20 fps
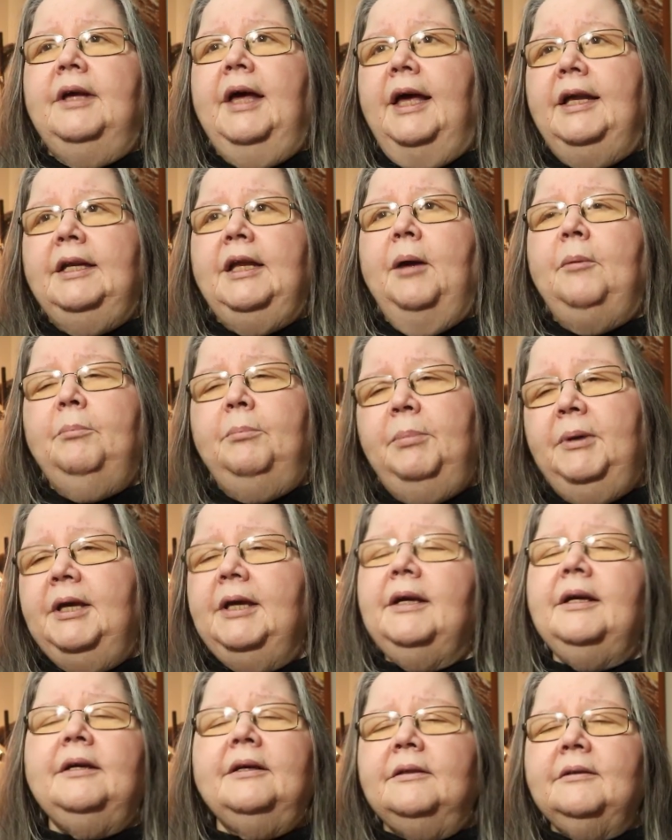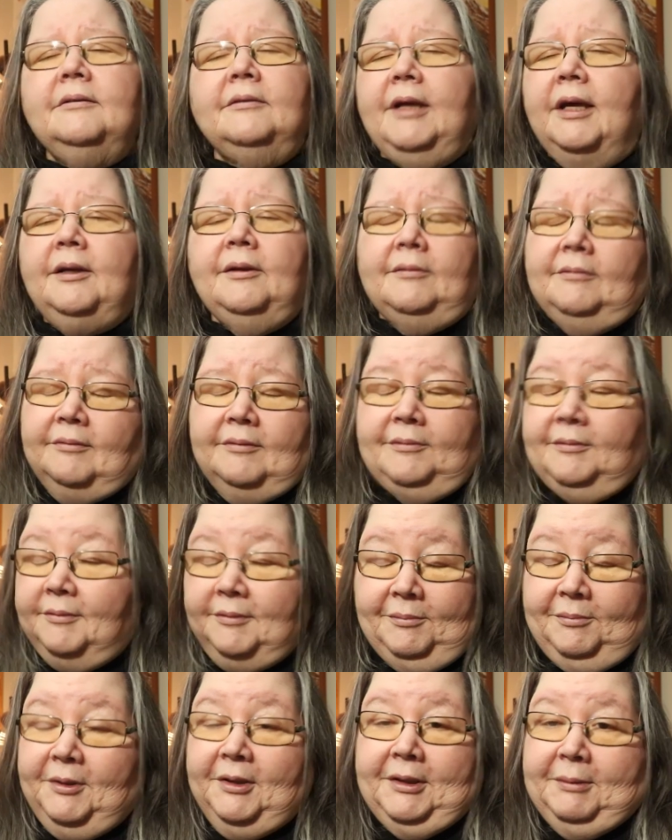end up being, and
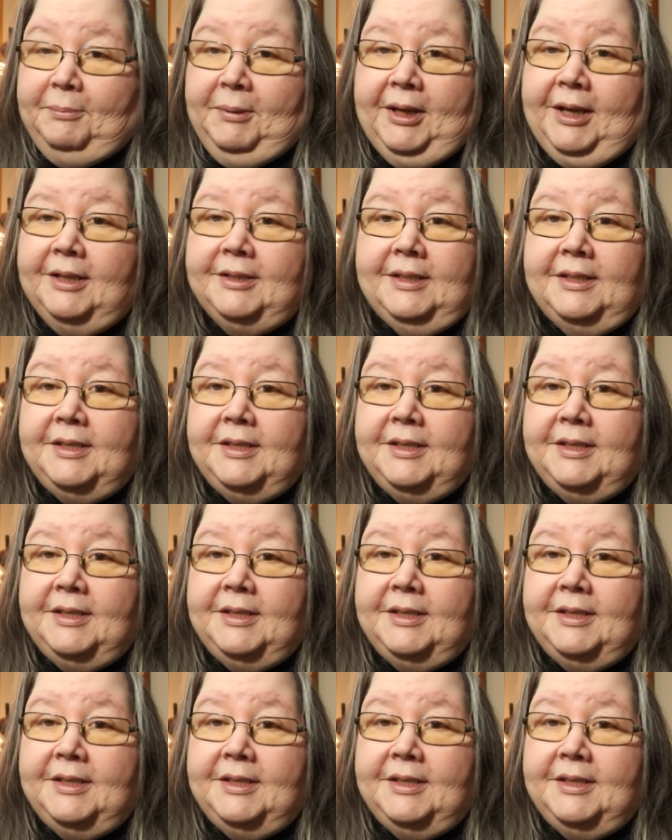because